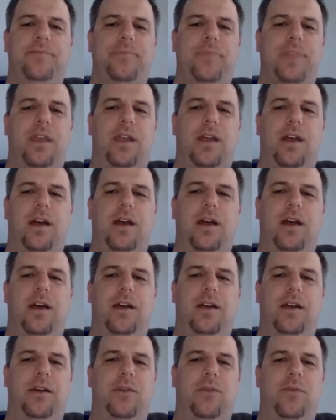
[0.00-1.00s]

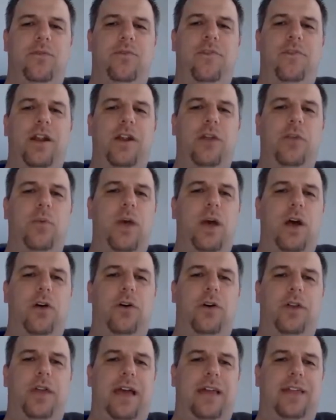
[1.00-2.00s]
very
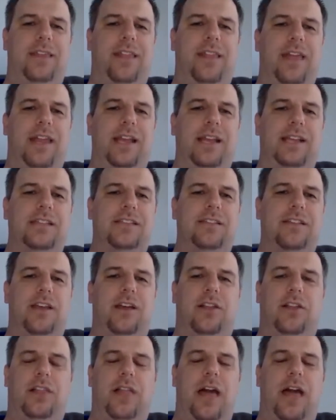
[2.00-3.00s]
well in athletics.
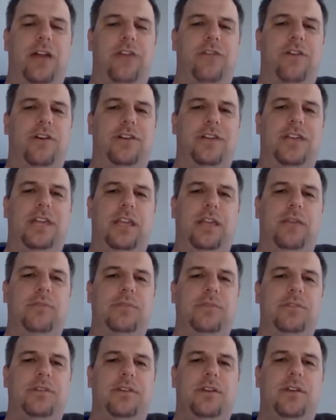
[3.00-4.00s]
A lot of our
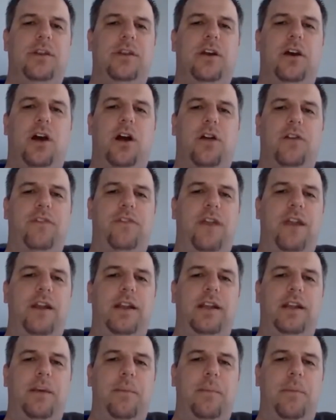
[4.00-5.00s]
teams are
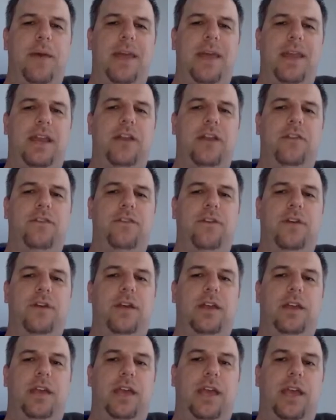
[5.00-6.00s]
very competitive,
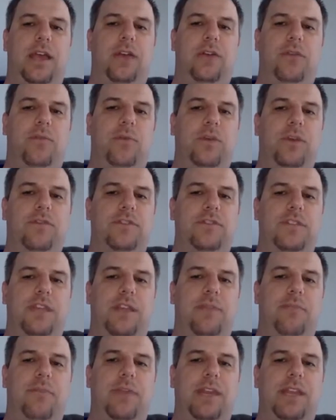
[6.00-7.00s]
and we've
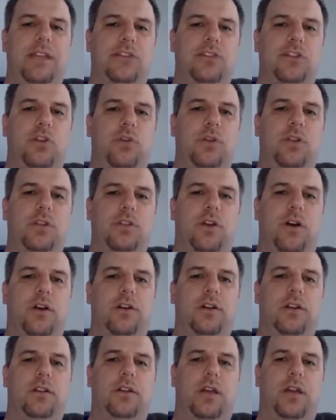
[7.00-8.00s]
sent many students
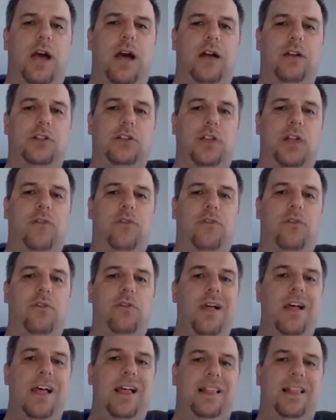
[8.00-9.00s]
on to the college
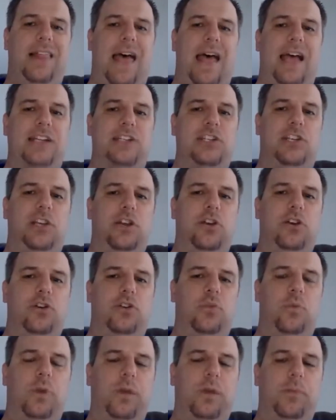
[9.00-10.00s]
level. Last year,
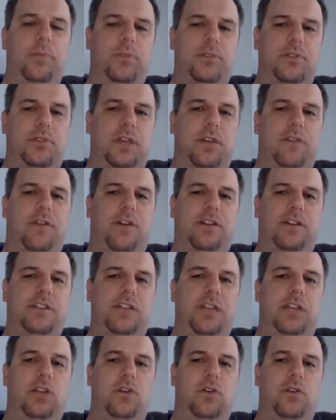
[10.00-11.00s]
20% of our
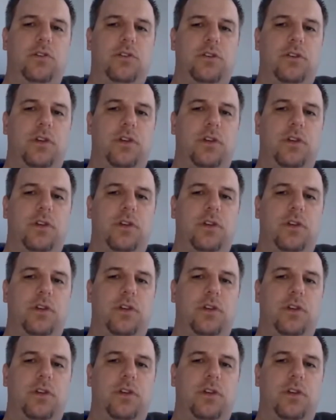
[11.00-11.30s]
seniors